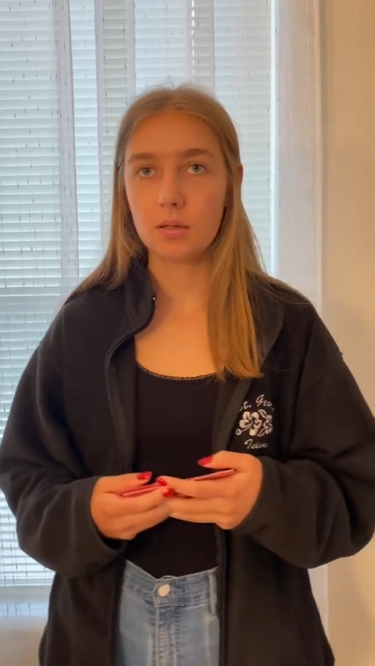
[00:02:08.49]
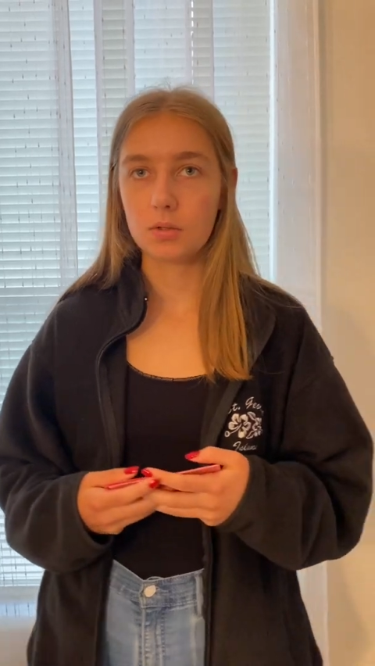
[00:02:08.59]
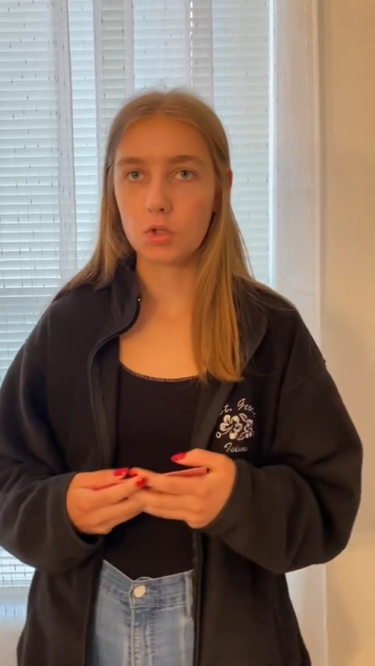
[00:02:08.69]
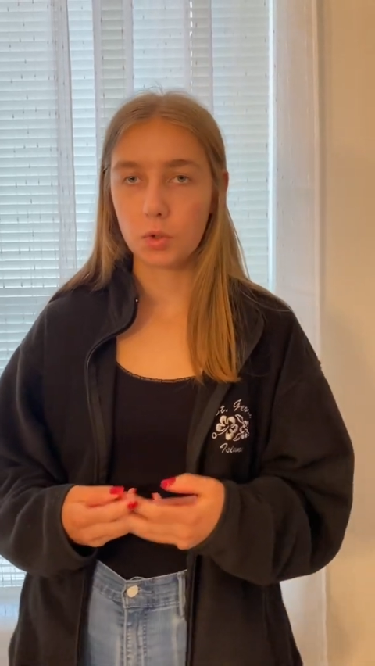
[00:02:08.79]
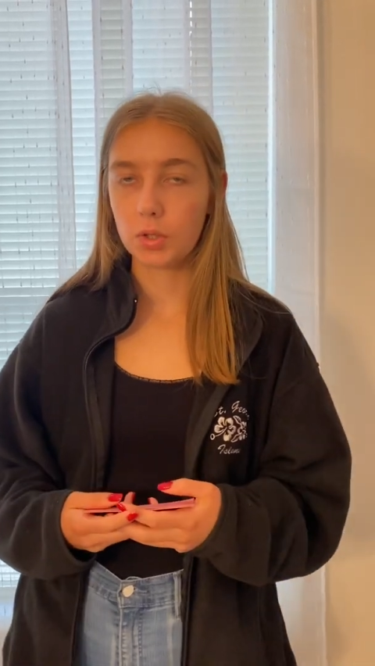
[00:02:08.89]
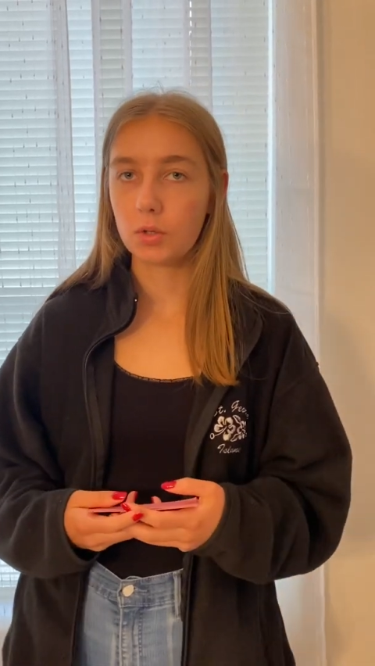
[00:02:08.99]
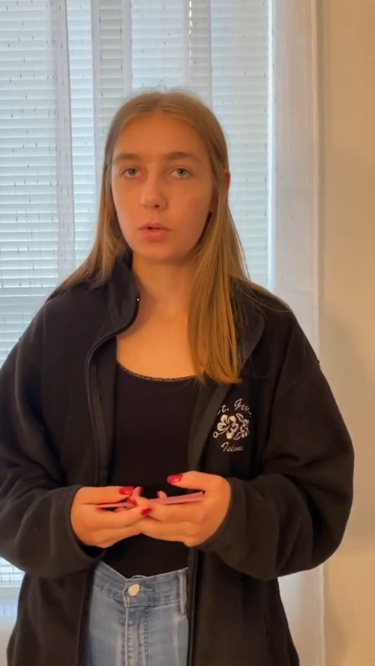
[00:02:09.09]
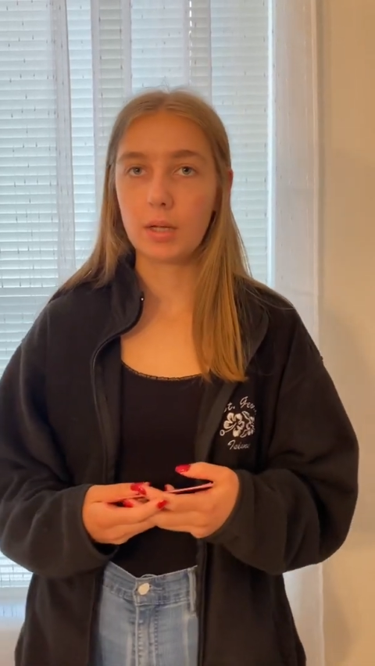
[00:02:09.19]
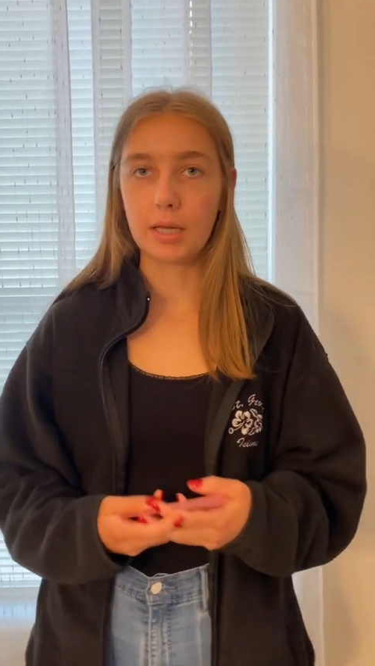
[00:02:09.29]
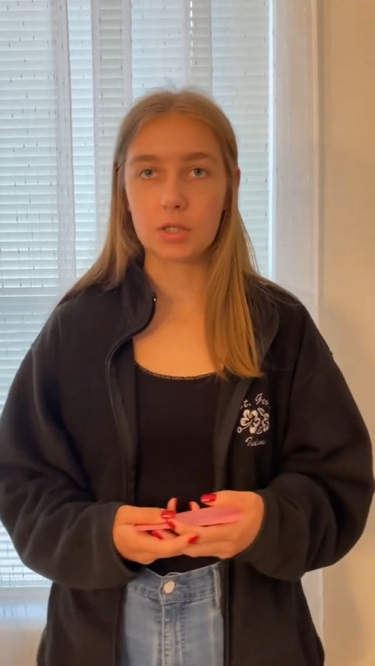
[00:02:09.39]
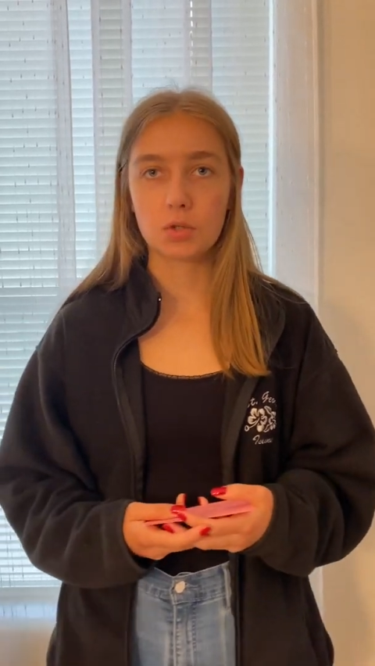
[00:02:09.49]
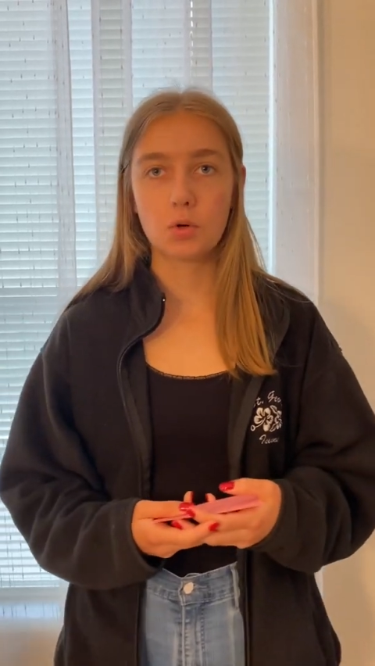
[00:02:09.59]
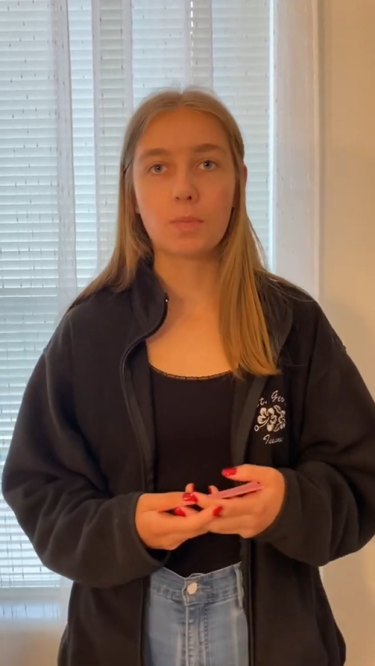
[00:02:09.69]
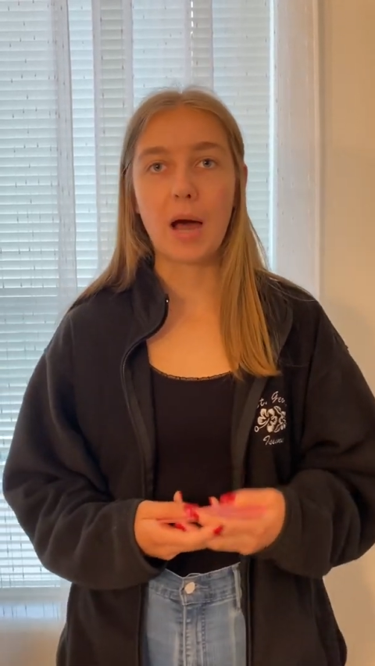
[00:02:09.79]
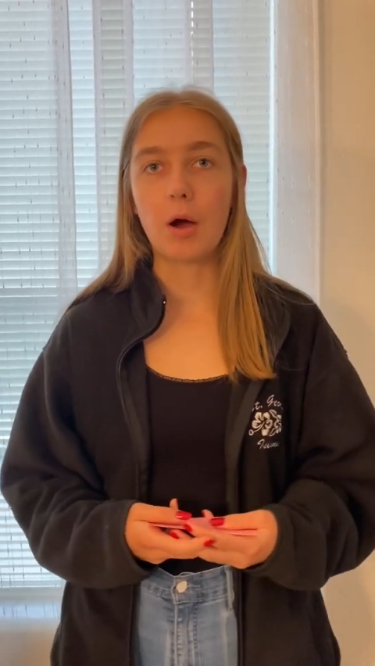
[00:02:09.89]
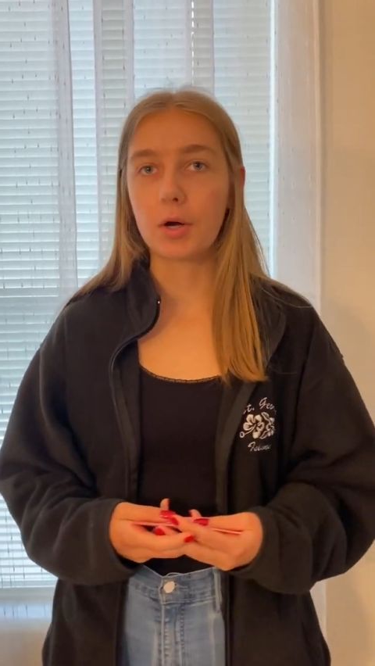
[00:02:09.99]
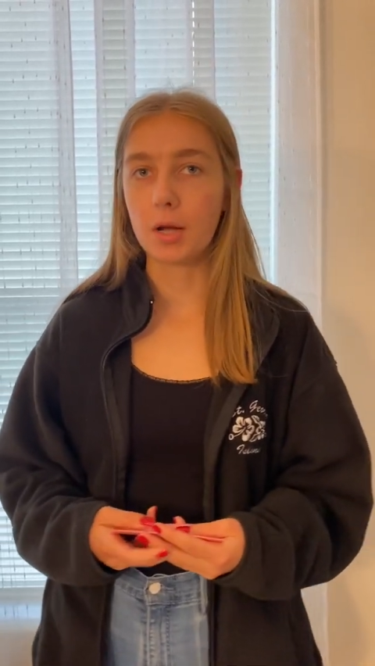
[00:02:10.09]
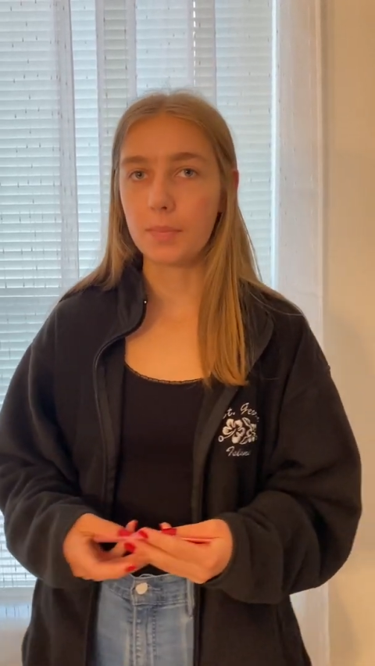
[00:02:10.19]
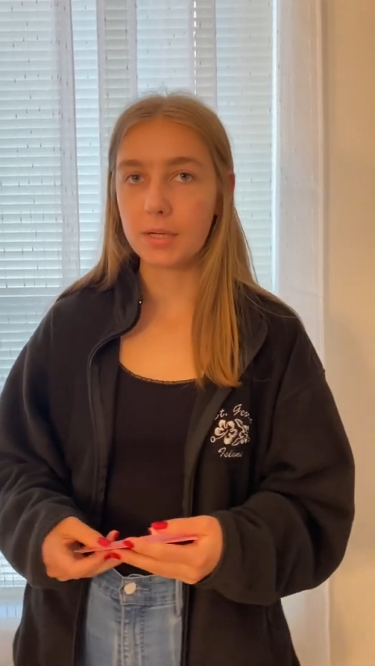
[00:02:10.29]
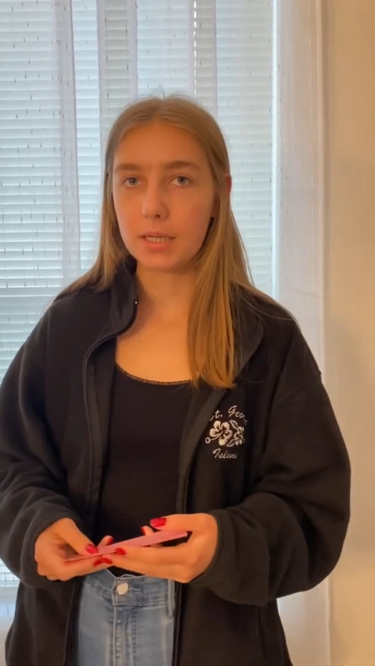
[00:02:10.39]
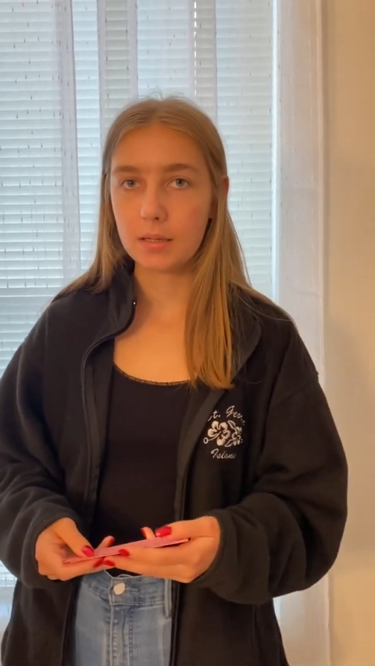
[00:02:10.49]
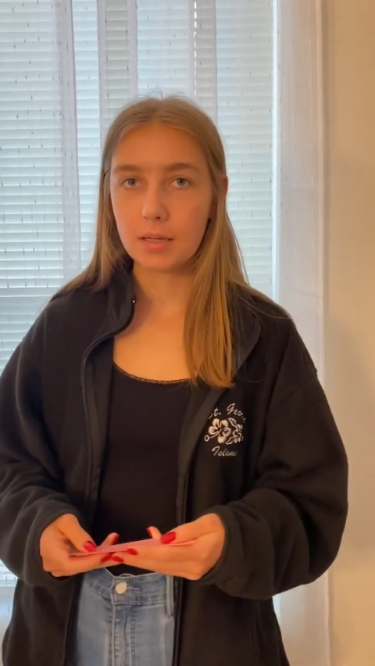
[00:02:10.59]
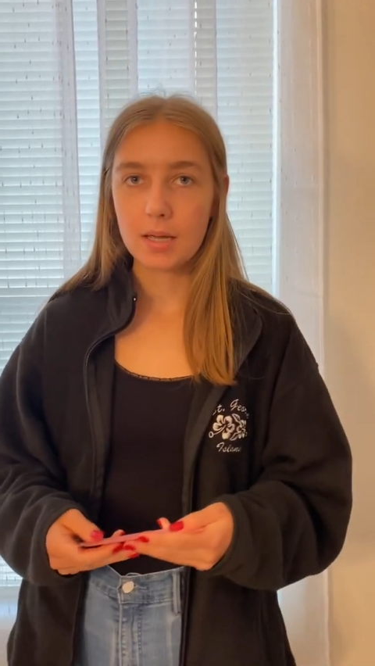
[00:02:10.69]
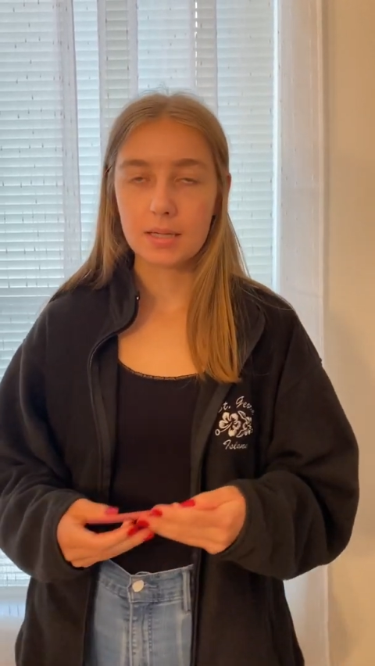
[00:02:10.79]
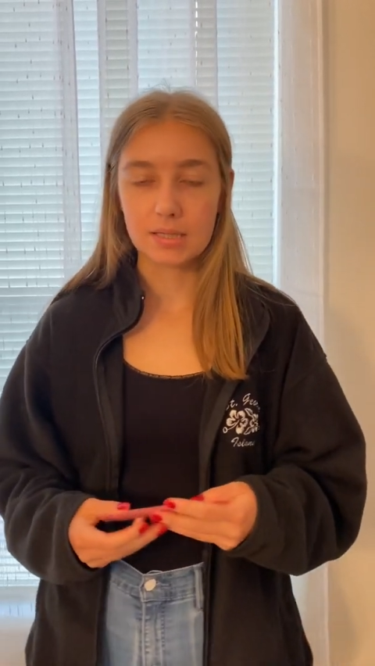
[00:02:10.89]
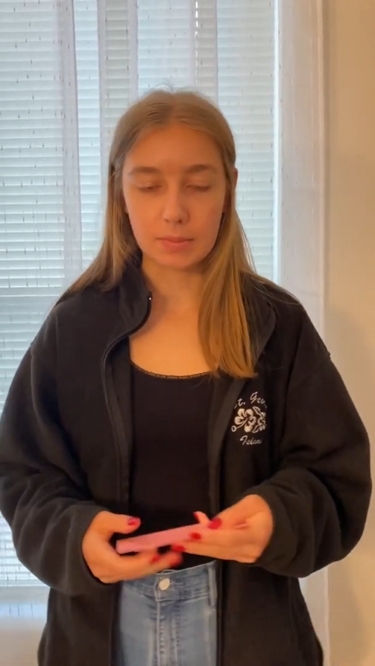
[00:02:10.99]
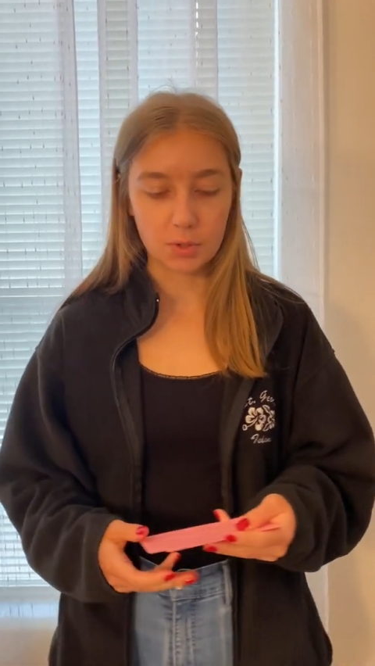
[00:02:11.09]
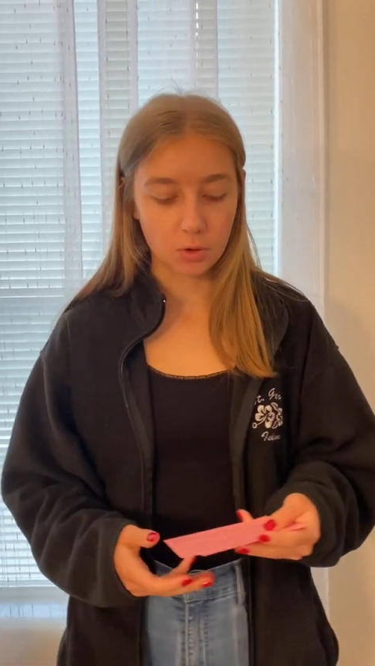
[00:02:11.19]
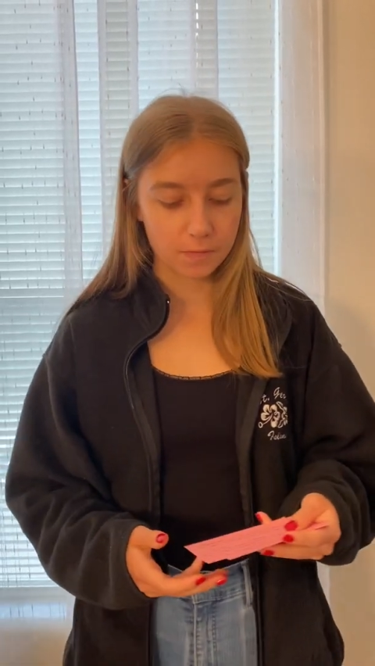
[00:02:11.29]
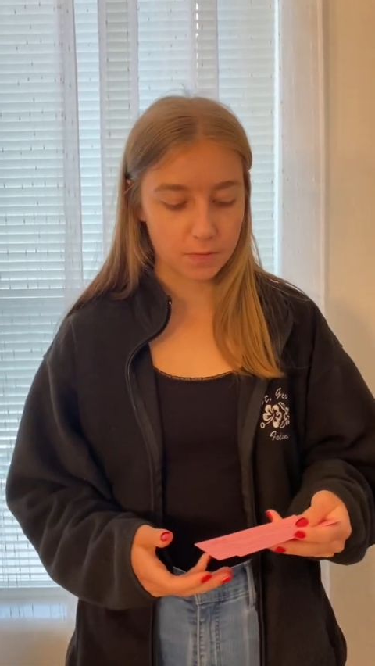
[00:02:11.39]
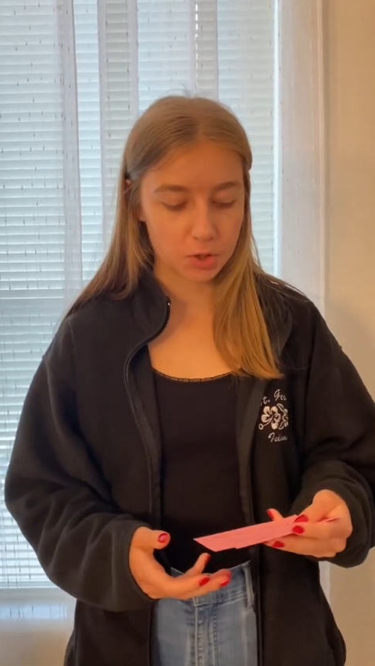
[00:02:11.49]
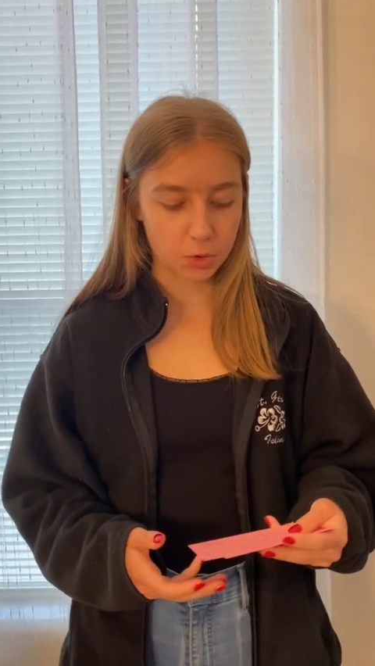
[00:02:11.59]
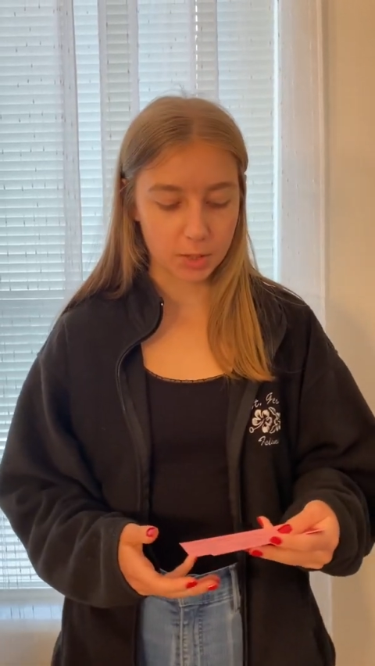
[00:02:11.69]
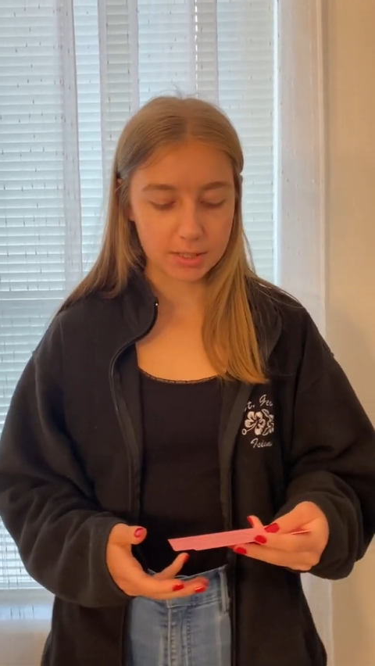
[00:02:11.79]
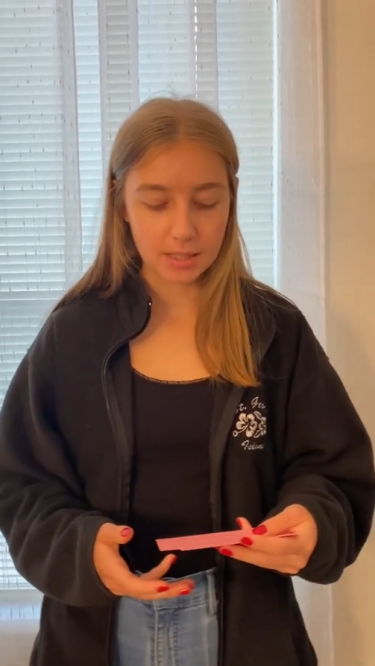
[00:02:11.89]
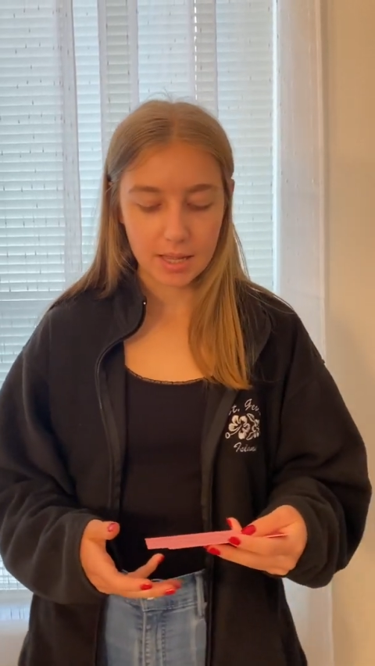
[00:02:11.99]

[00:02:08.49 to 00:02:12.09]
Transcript: Tokyo Electrical Power Company, TEPCO for short,